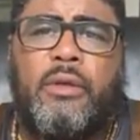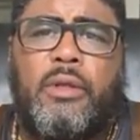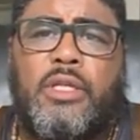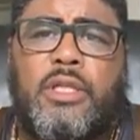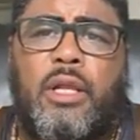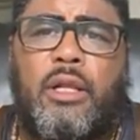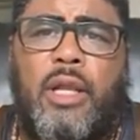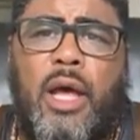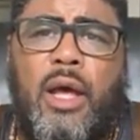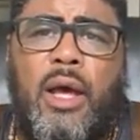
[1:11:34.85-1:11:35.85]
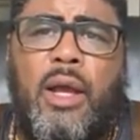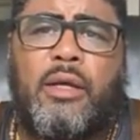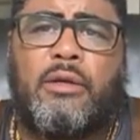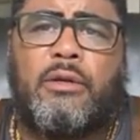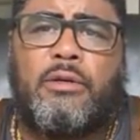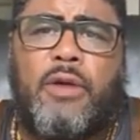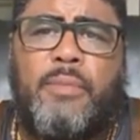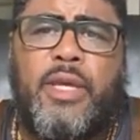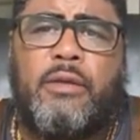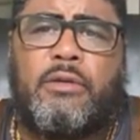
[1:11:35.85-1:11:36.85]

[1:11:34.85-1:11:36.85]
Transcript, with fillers: There's a lot of crummy,